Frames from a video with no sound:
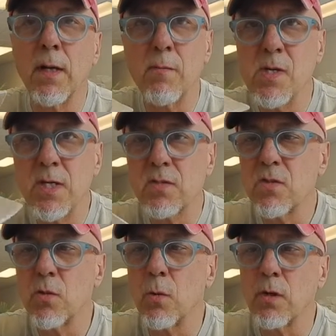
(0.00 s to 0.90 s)
I mean, it
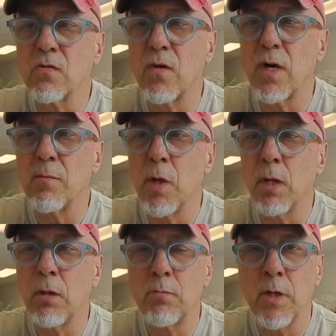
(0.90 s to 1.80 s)
still works fine, but a
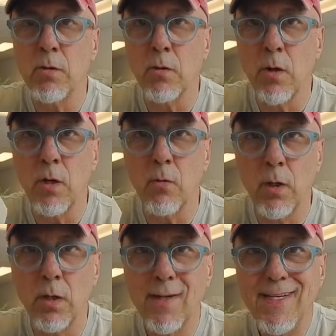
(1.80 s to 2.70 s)
little mineral oil will